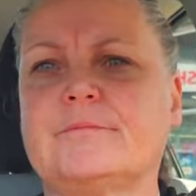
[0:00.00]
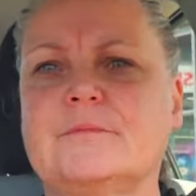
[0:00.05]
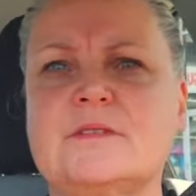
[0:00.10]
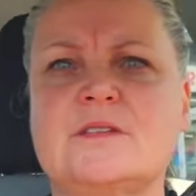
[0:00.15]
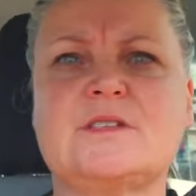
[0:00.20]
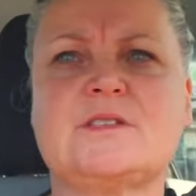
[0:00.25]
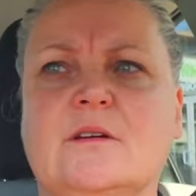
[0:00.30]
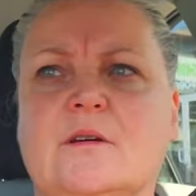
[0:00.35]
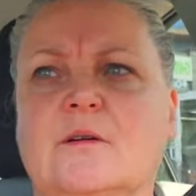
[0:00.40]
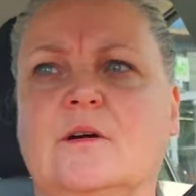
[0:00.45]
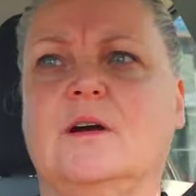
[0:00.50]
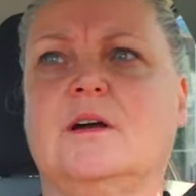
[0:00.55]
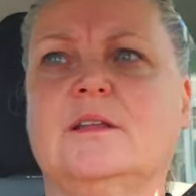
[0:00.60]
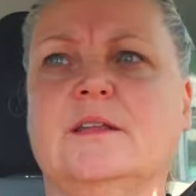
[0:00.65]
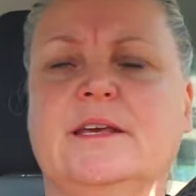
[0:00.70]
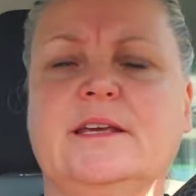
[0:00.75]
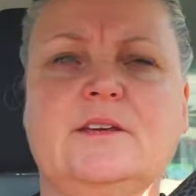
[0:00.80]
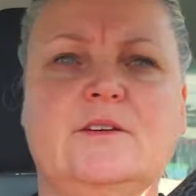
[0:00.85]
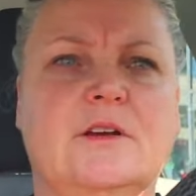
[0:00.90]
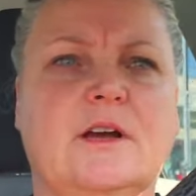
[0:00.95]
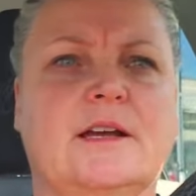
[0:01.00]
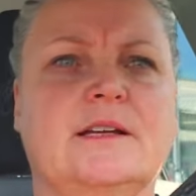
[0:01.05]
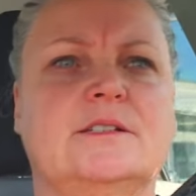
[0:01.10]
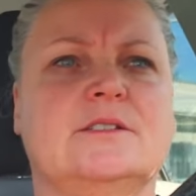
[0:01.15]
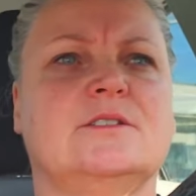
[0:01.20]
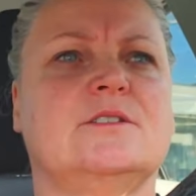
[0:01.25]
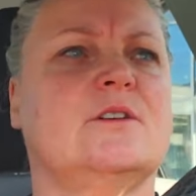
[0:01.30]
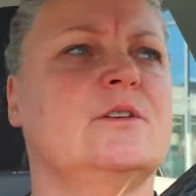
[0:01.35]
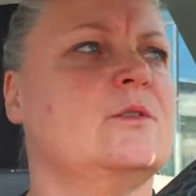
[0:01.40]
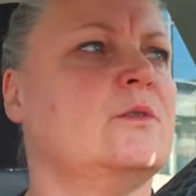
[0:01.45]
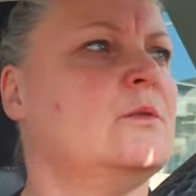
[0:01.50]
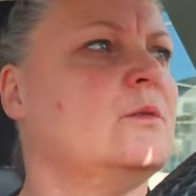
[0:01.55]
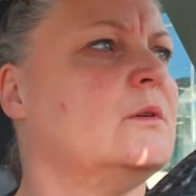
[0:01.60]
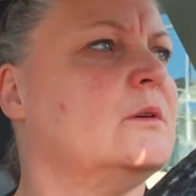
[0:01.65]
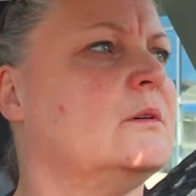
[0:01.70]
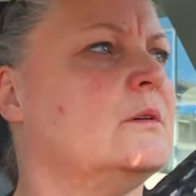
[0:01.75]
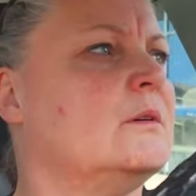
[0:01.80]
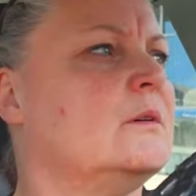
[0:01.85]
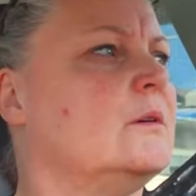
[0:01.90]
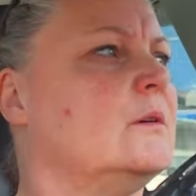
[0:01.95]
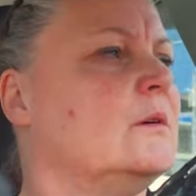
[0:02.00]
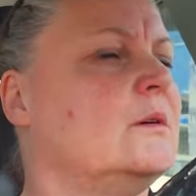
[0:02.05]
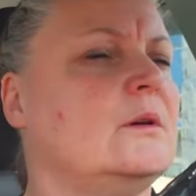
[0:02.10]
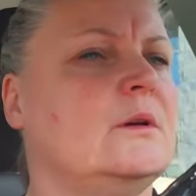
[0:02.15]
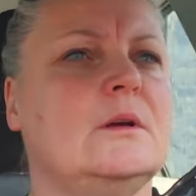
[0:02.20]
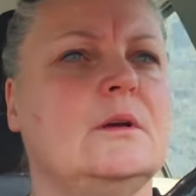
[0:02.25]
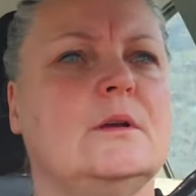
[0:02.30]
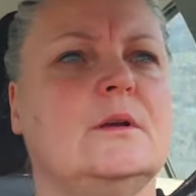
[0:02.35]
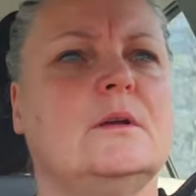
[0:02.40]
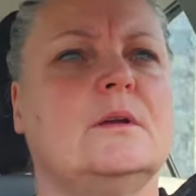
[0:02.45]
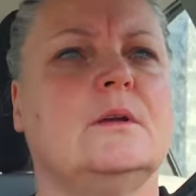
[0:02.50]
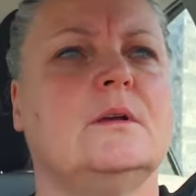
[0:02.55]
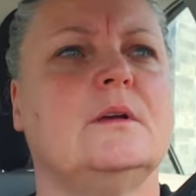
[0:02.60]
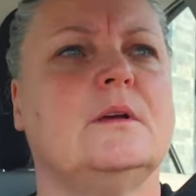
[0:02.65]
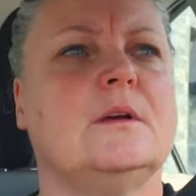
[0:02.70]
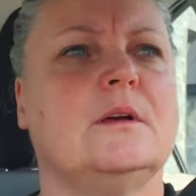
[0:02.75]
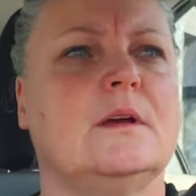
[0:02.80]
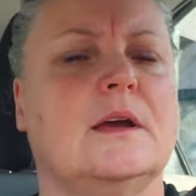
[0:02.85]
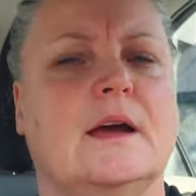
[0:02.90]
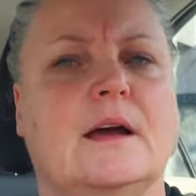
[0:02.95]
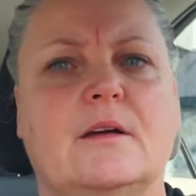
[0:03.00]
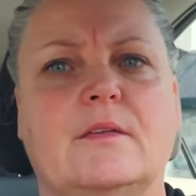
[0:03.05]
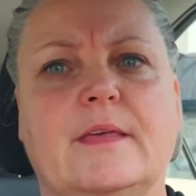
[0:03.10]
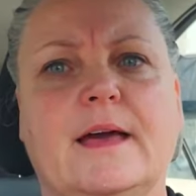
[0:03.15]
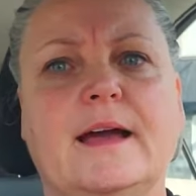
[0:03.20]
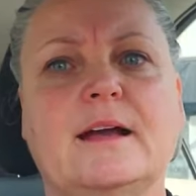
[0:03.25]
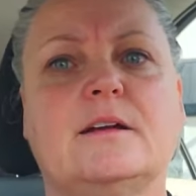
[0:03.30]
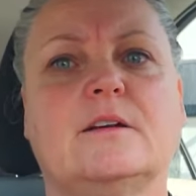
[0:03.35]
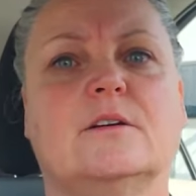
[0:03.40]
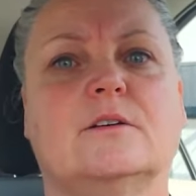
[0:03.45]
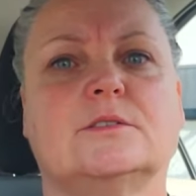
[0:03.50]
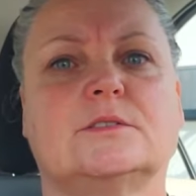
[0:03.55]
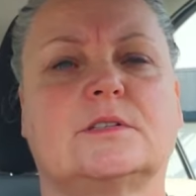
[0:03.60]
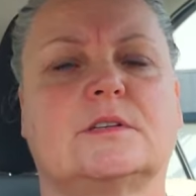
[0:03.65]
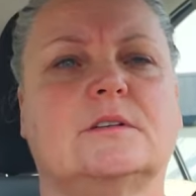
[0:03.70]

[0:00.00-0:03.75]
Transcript: So I'll let you guys know how that goes.